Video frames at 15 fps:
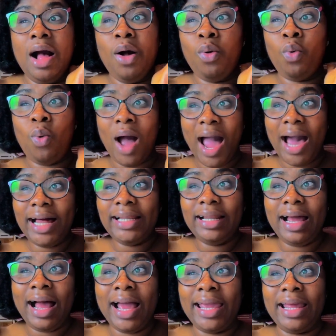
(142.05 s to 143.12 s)

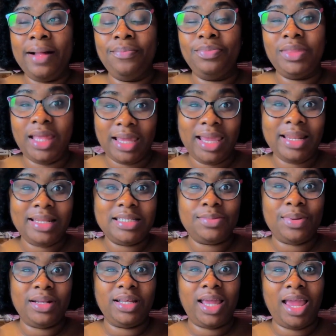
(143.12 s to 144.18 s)
while I am taking these
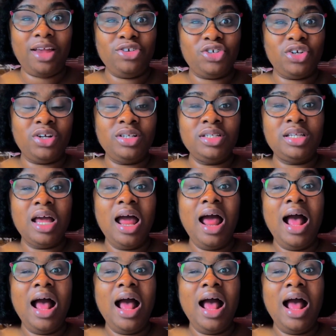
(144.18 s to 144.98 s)
medications,